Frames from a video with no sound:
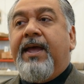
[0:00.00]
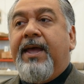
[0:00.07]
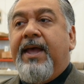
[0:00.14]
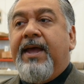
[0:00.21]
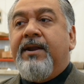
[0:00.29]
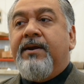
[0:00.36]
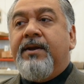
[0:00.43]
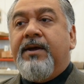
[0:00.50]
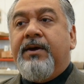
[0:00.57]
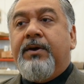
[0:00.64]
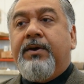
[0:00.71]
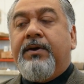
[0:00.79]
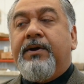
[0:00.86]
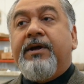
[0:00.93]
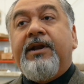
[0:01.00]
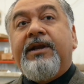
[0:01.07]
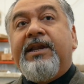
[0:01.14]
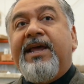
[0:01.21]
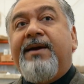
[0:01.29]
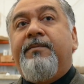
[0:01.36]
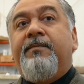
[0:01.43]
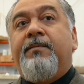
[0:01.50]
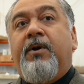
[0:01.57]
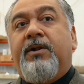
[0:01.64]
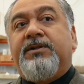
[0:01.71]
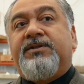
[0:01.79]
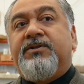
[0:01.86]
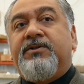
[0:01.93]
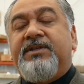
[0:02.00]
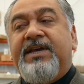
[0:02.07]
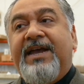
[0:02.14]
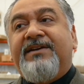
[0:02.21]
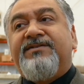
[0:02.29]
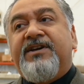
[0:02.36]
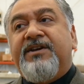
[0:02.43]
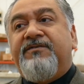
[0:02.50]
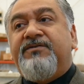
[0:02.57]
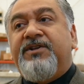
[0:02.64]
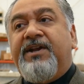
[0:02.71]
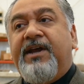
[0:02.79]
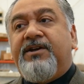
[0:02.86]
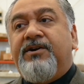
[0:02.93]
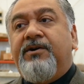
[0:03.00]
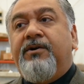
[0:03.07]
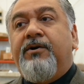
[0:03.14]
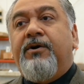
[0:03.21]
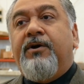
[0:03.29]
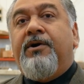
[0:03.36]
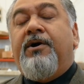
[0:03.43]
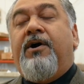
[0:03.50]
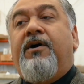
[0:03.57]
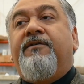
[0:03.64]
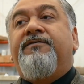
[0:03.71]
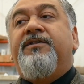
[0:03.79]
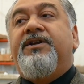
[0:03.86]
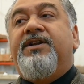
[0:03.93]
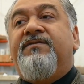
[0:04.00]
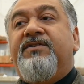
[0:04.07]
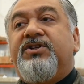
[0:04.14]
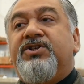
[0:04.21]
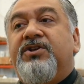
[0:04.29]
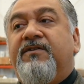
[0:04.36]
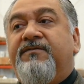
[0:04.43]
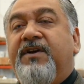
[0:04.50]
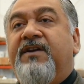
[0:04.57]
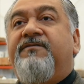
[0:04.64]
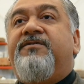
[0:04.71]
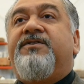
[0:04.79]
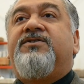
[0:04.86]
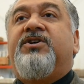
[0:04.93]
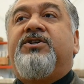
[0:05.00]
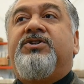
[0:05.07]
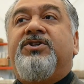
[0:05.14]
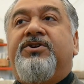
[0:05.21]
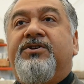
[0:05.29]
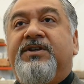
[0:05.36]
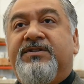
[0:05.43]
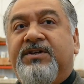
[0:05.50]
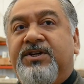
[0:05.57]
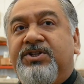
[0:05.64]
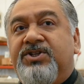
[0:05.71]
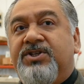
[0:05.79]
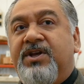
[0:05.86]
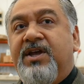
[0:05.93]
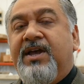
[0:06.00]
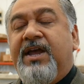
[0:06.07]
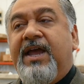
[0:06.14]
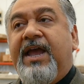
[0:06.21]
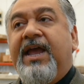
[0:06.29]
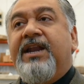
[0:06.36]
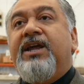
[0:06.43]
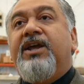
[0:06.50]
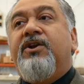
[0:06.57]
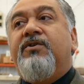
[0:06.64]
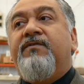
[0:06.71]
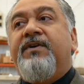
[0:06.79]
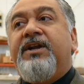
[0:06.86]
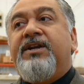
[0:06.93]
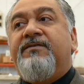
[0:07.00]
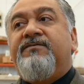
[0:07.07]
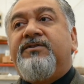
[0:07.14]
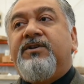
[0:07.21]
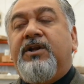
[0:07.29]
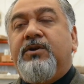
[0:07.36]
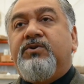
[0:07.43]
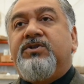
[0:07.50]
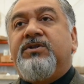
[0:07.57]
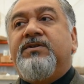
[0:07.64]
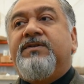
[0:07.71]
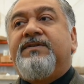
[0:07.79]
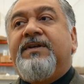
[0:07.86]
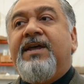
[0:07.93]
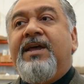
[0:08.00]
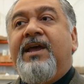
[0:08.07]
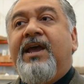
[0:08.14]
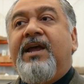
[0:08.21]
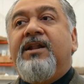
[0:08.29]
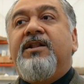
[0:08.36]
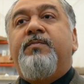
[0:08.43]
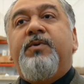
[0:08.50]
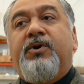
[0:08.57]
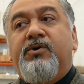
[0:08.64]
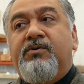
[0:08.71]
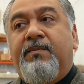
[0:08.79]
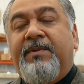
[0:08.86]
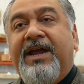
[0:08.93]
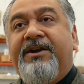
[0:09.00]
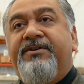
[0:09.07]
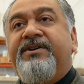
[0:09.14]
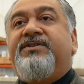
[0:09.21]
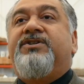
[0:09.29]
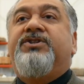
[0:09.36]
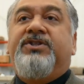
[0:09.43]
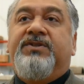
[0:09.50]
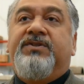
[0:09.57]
and uh, currently I'm also the executive director of the Division of Infrastructure Research and Innovative Solutions in the Purdue Applied Research